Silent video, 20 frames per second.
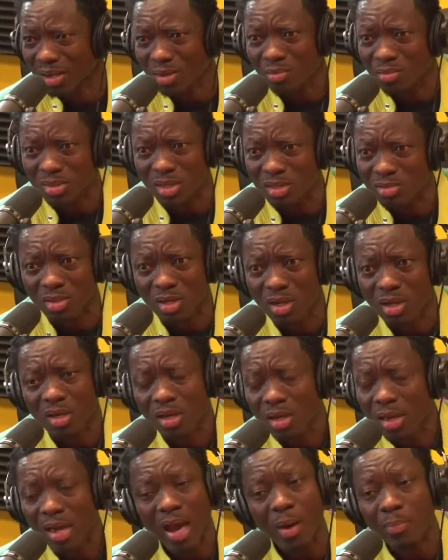what the
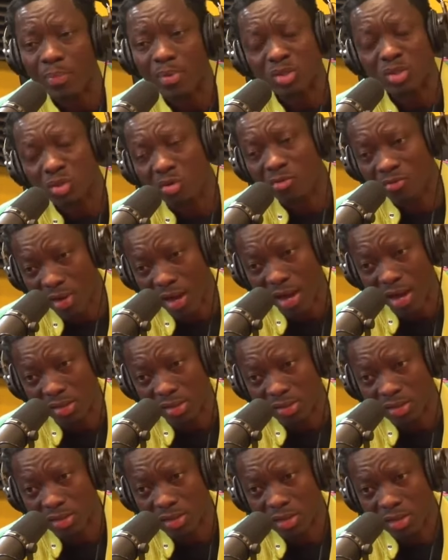it happened so
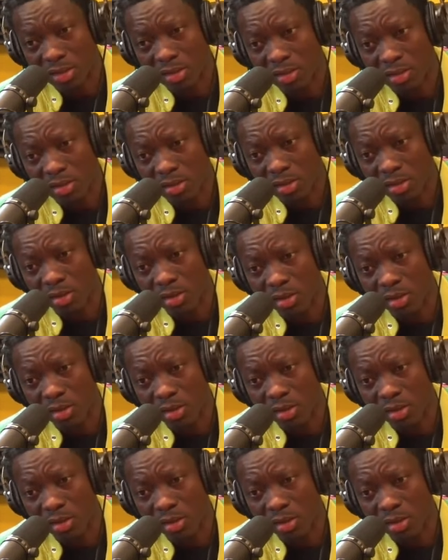fast. Yeah, yeah.